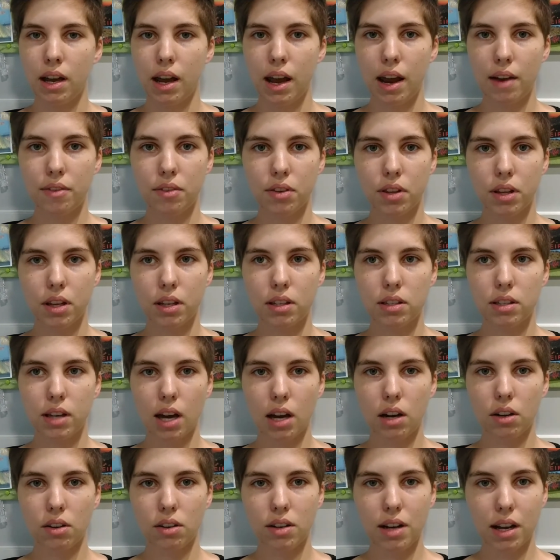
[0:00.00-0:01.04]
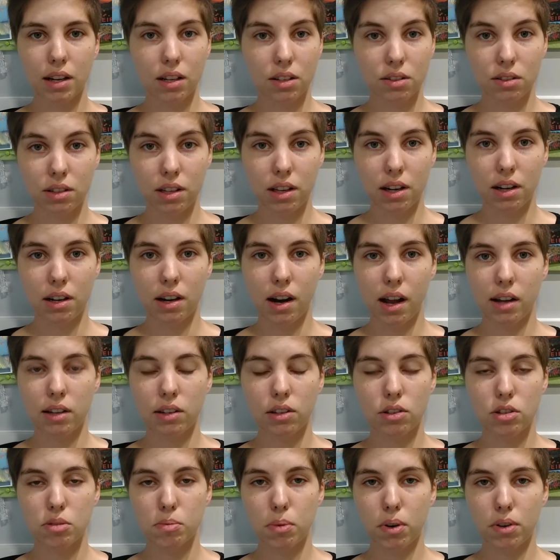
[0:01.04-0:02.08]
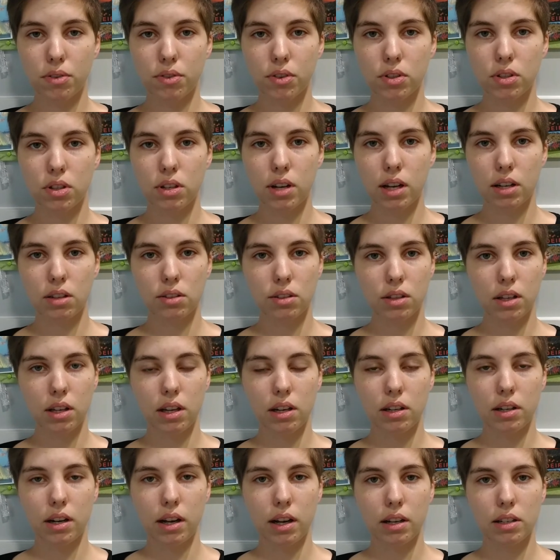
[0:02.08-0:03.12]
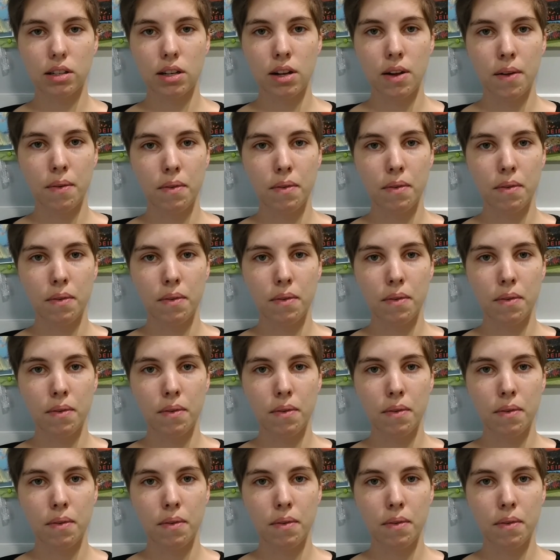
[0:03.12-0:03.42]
everything is kind of connected to the internet. Your smartphone is connected to the internet.